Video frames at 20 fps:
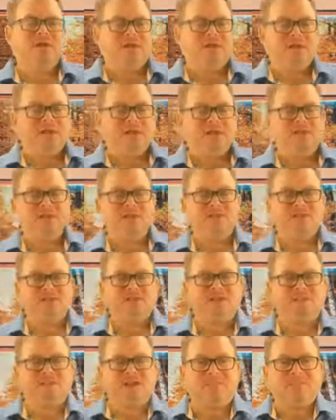industry
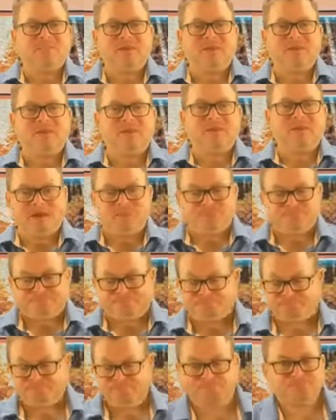something that
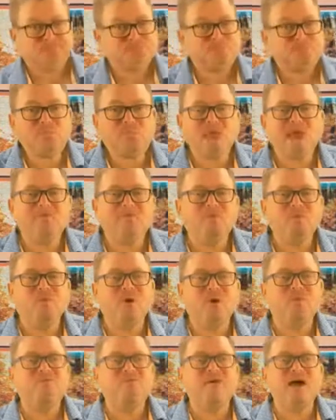everyone
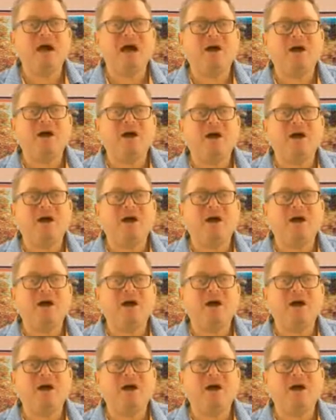values, that